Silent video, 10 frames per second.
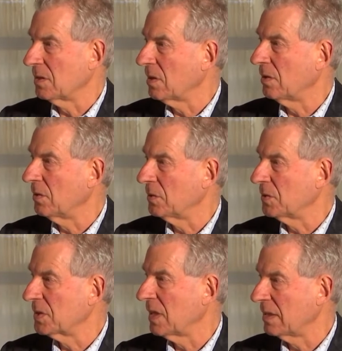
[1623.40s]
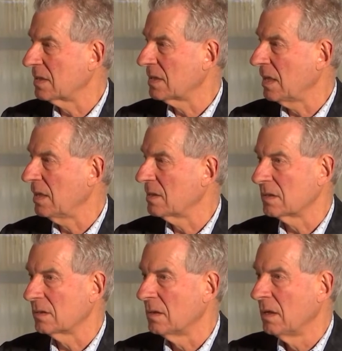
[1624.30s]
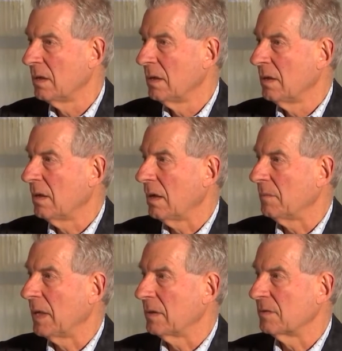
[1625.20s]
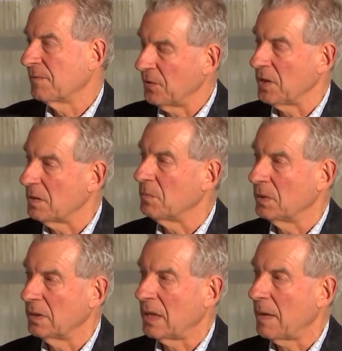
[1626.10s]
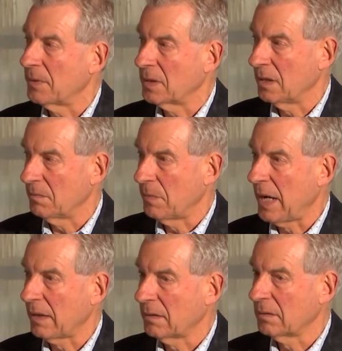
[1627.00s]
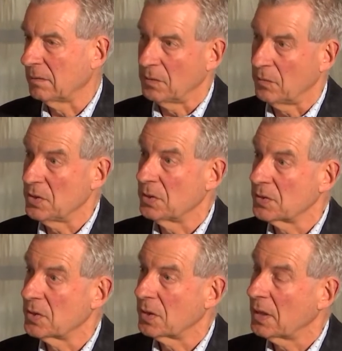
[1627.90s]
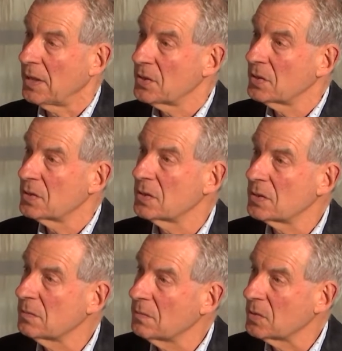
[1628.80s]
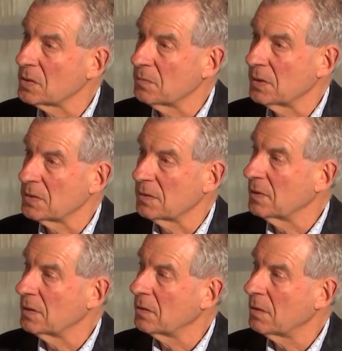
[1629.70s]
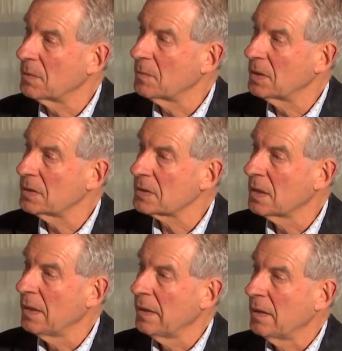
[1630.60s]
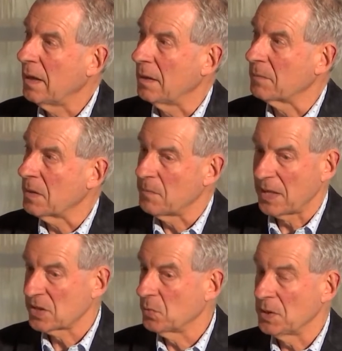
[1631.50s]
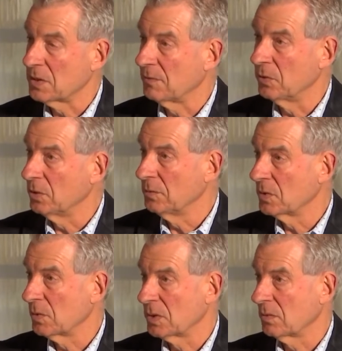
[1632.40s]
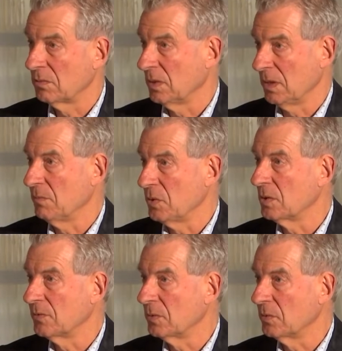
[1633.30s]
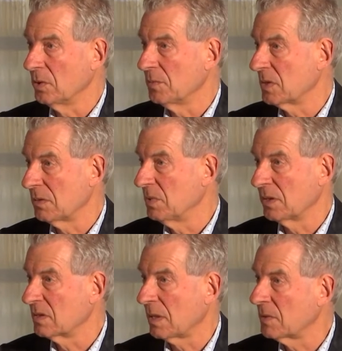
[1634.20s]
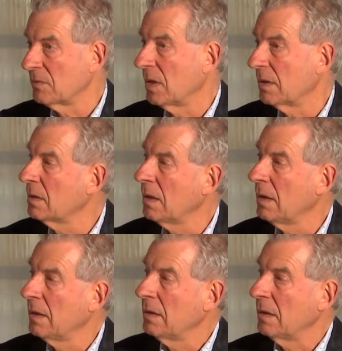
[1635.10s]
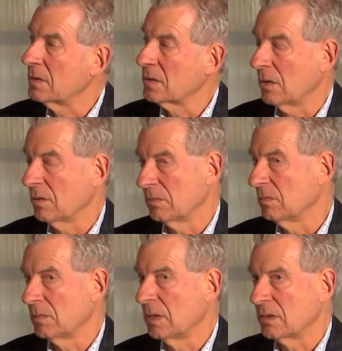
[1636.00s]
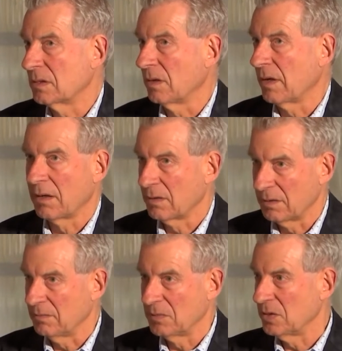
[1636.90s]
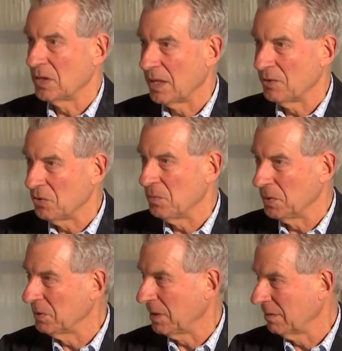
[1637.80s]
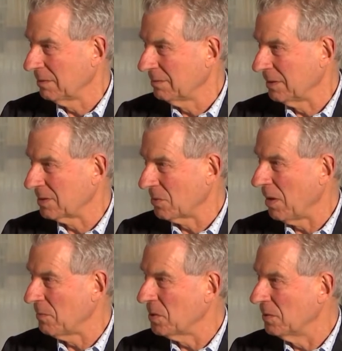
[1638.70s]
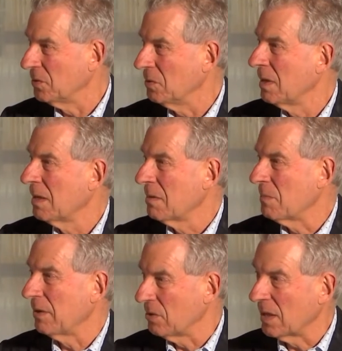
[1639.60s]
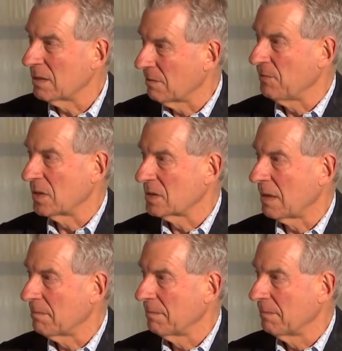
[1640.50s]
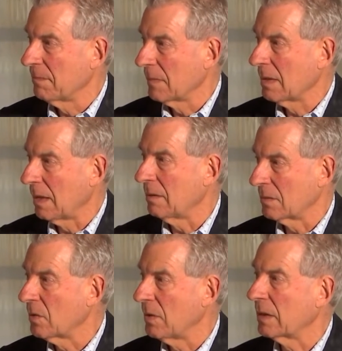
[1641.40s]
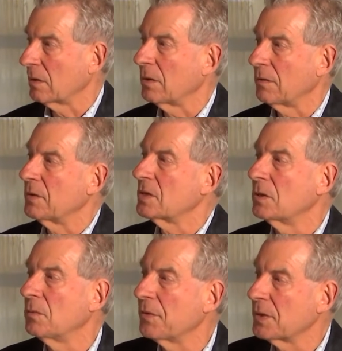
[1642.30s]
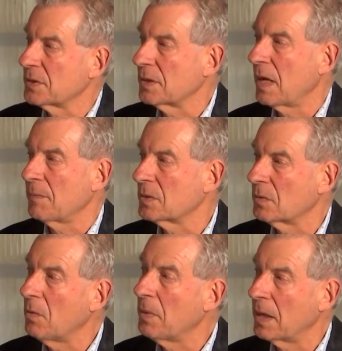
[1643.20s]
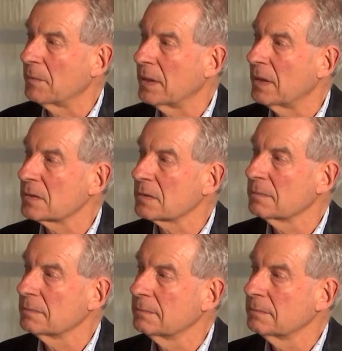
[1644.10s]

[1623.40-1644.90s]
in corridors and under stairs and to free the building up and get back the original circulation system, which had been severely compromised, get back suites of rooms, which are really beautiful rooms that have been subdivided. And so it's not only that you get a new building that's quite beautiful, but you get to fix up and correct a lot of the terrible things that had happened to Old Parliament House.